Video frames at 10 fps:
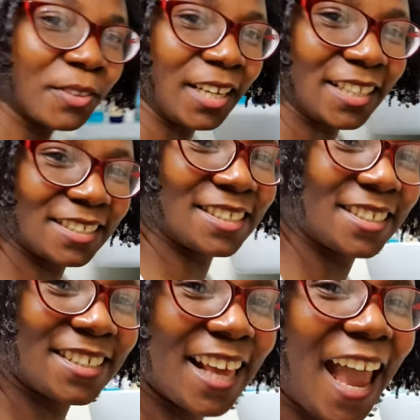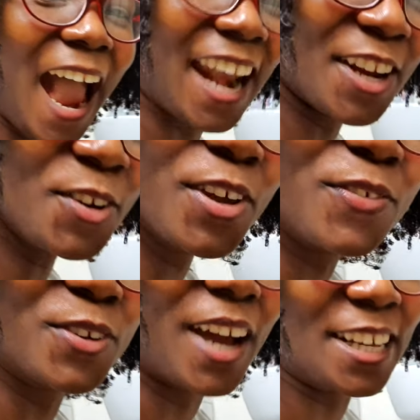this. And I don't know if
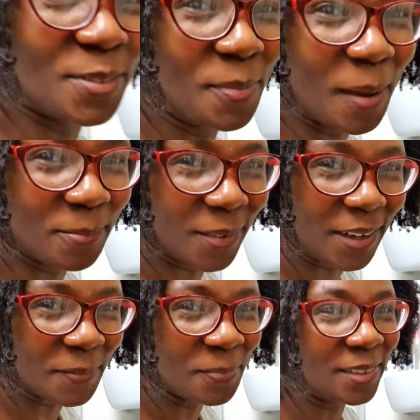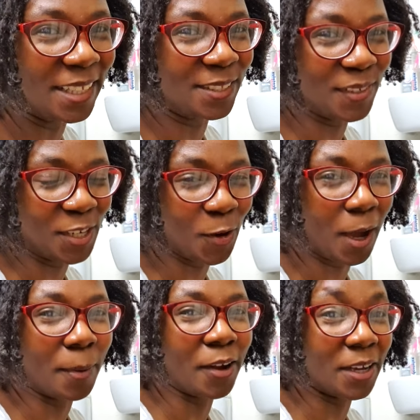you guys remember this video
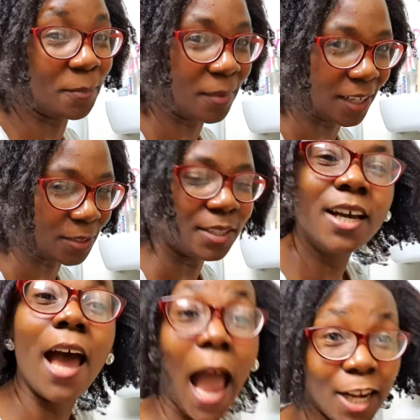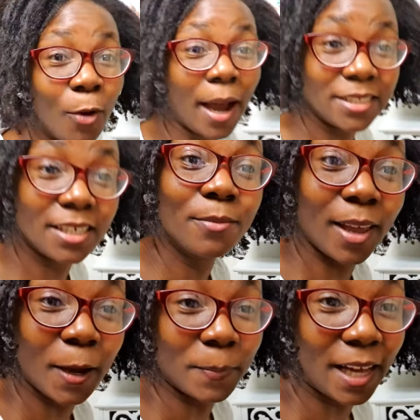about Camille. I know I didn't
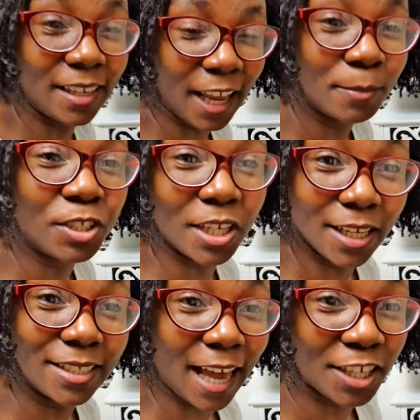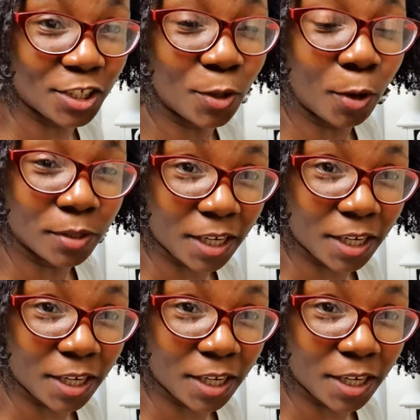make up that name. She is actually called